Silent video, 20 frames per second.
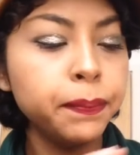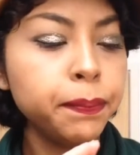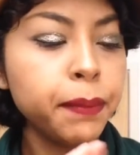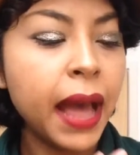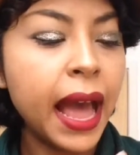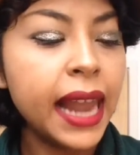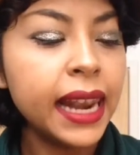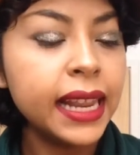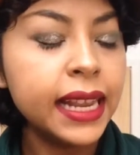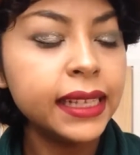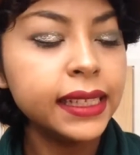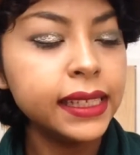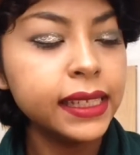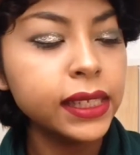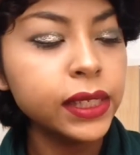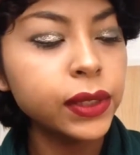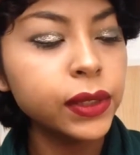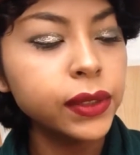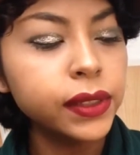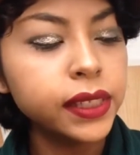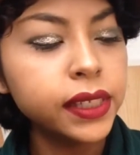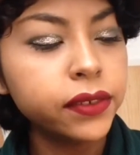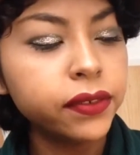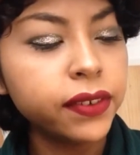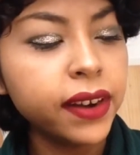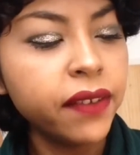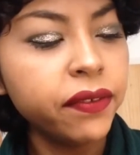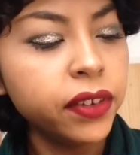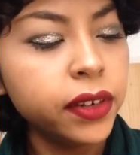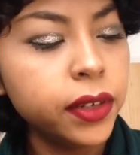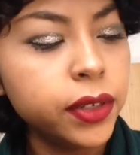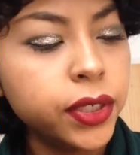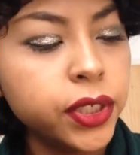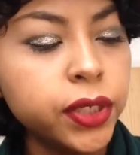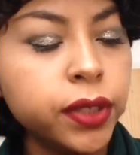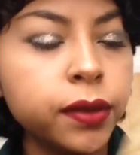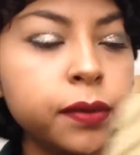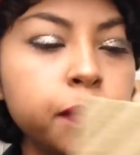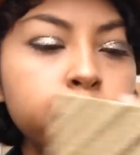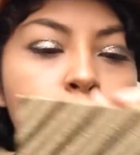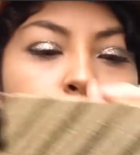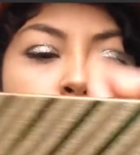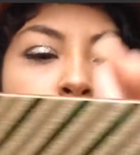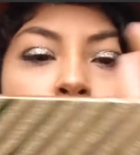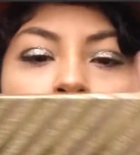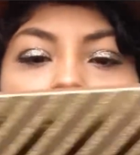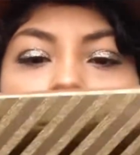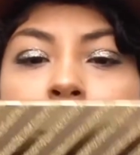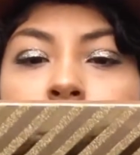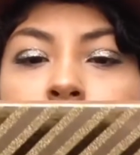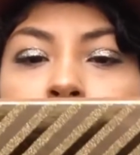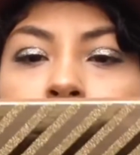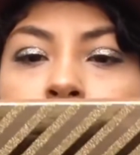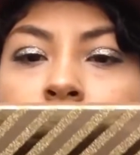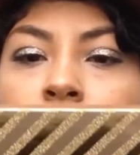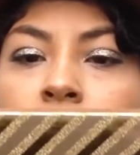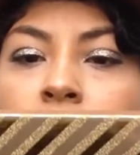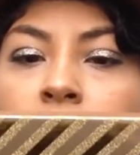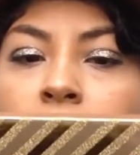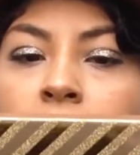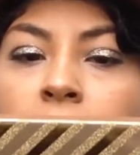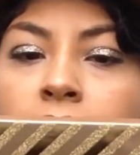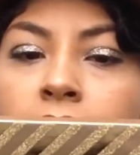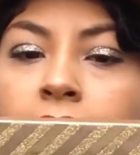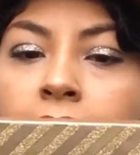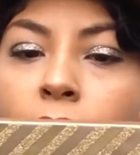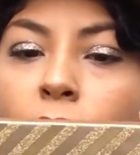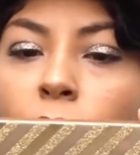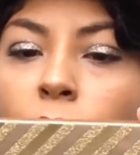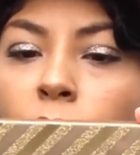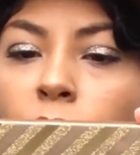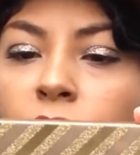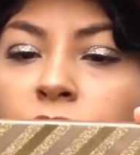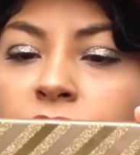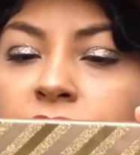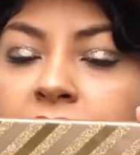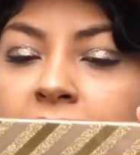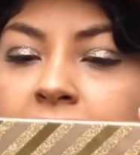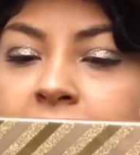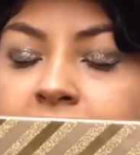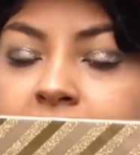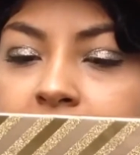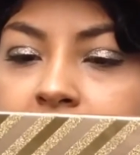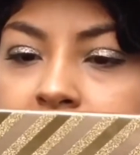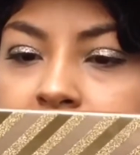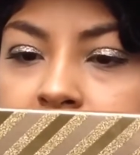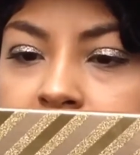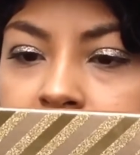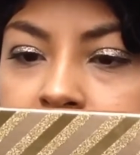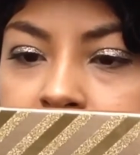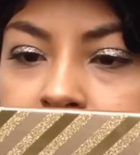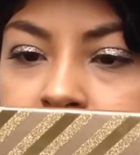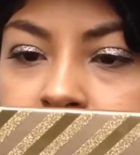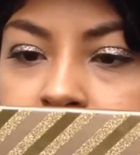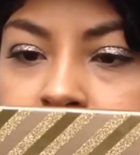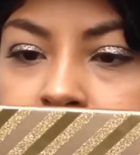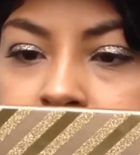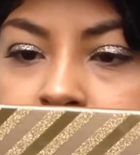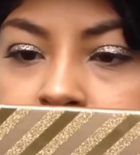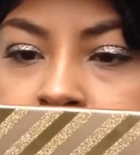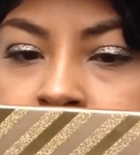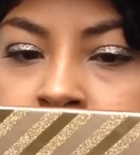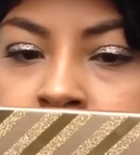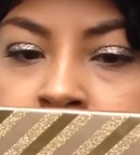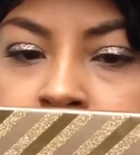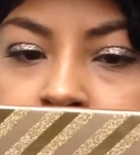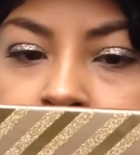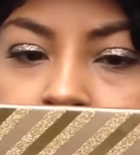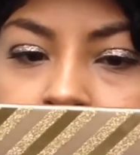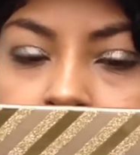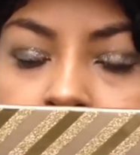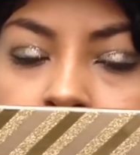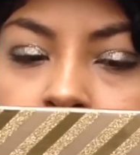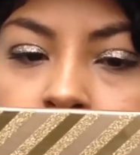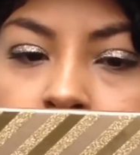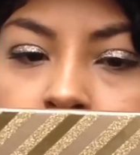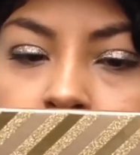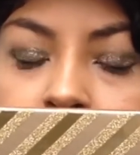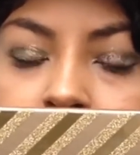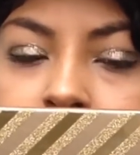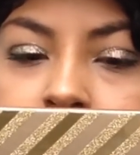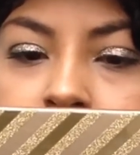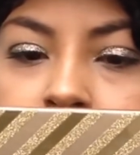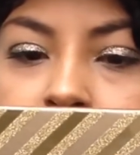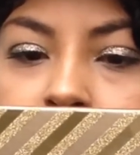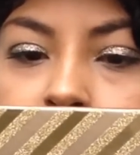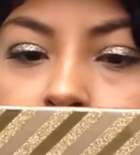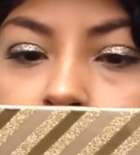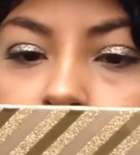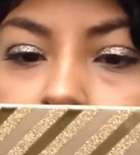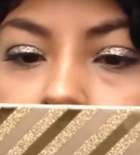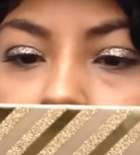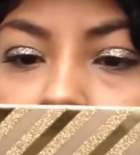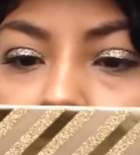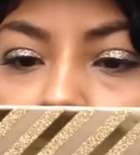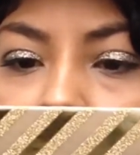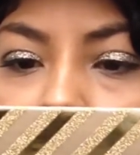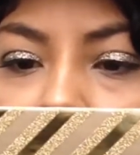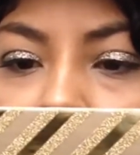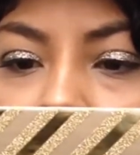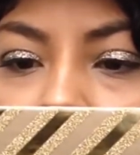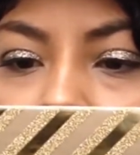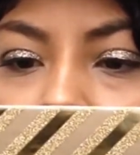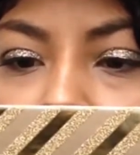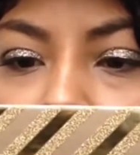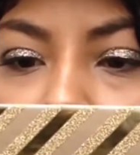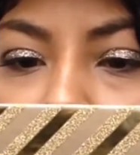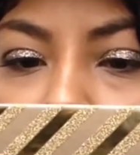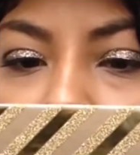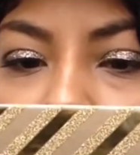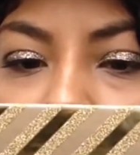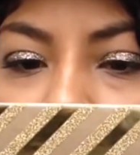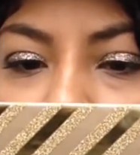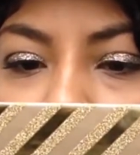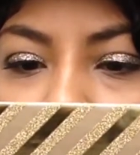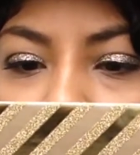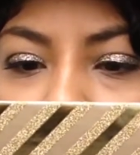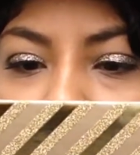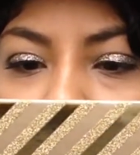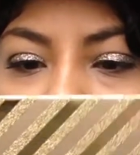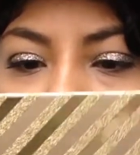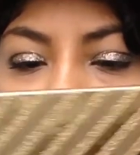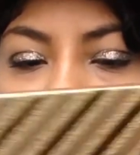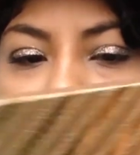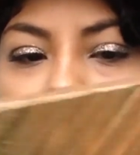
palette is called the Revolution Pro All That Glistens. It's a luxe shadow palette,